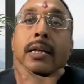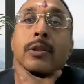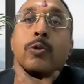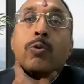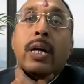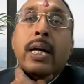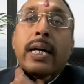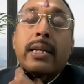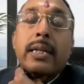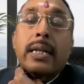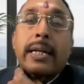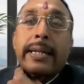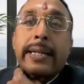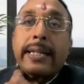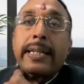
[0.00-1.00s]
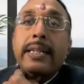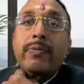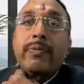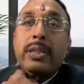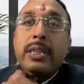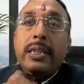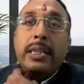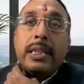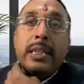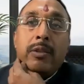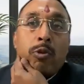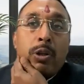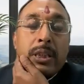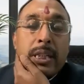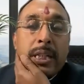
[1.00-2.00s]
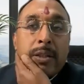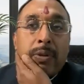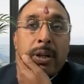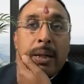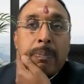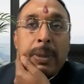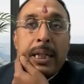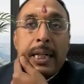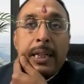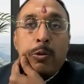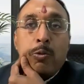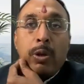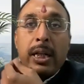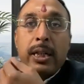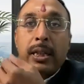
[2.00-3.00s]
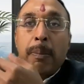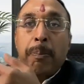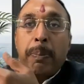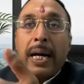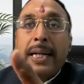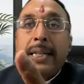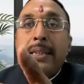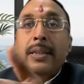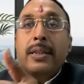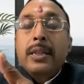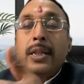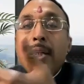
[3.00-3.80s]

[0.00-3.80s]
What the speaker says: you are adhering with the e-invoice requirement and you are complying.